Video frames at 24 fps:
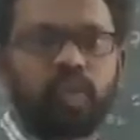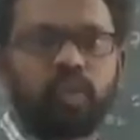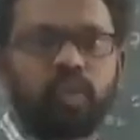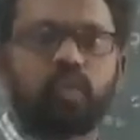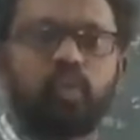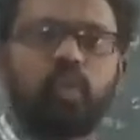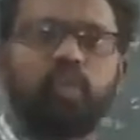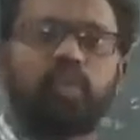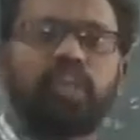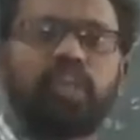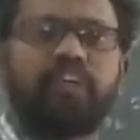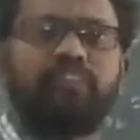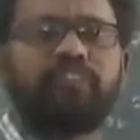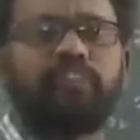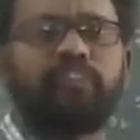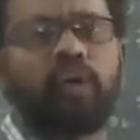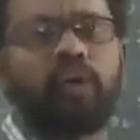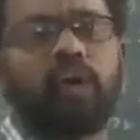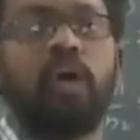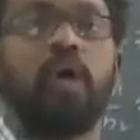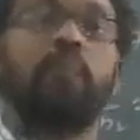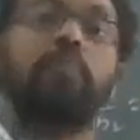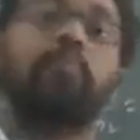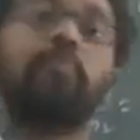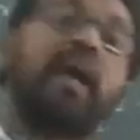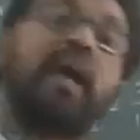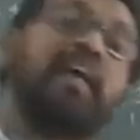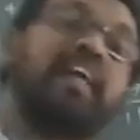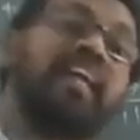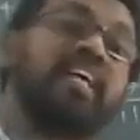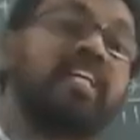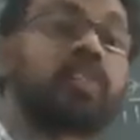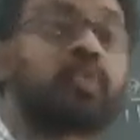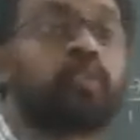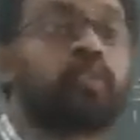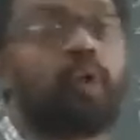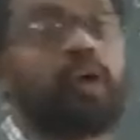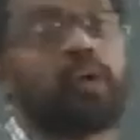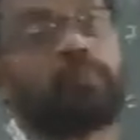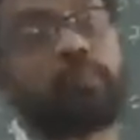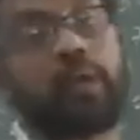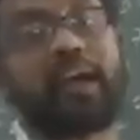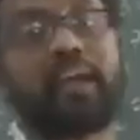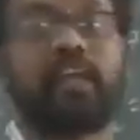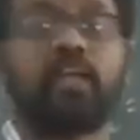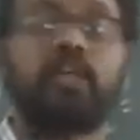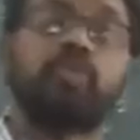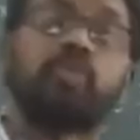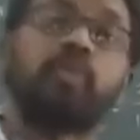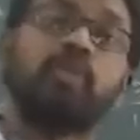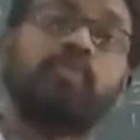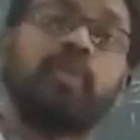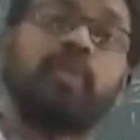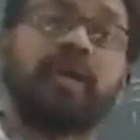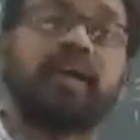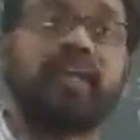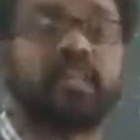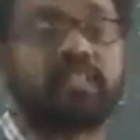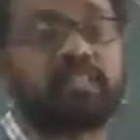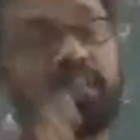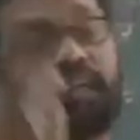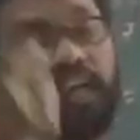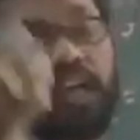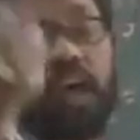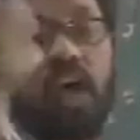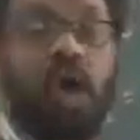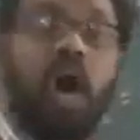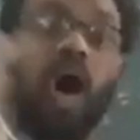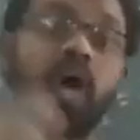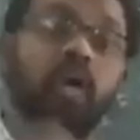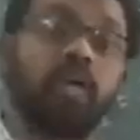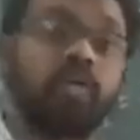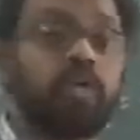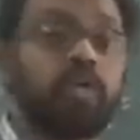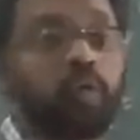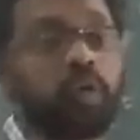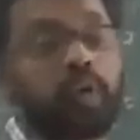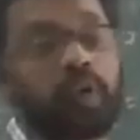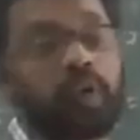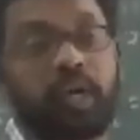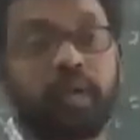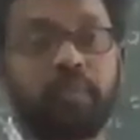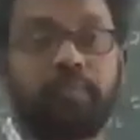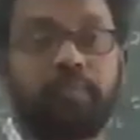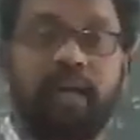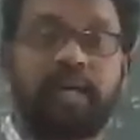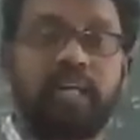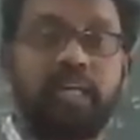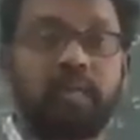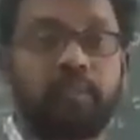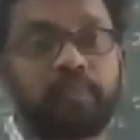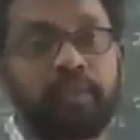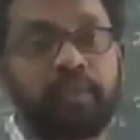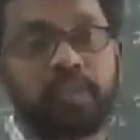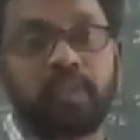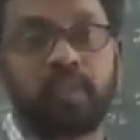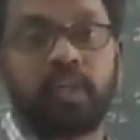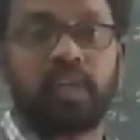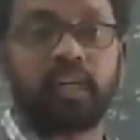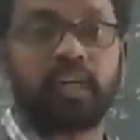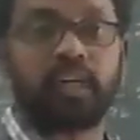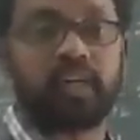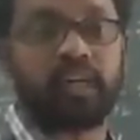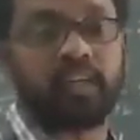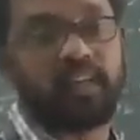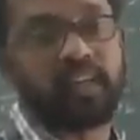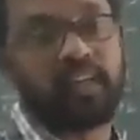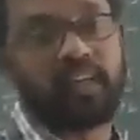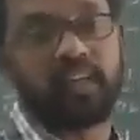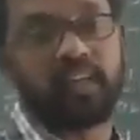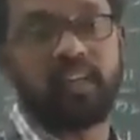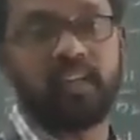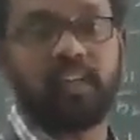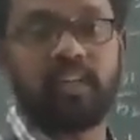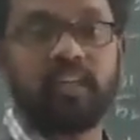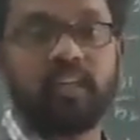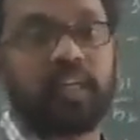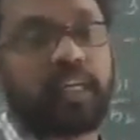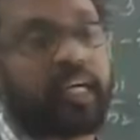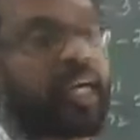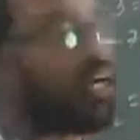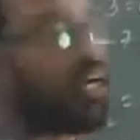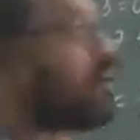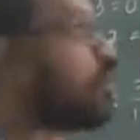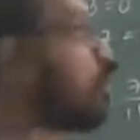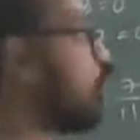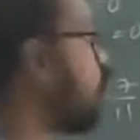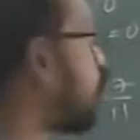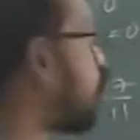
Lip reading: 2, 3, 4, minus 1, minus 2, minus 3. Also you can multiply. You can.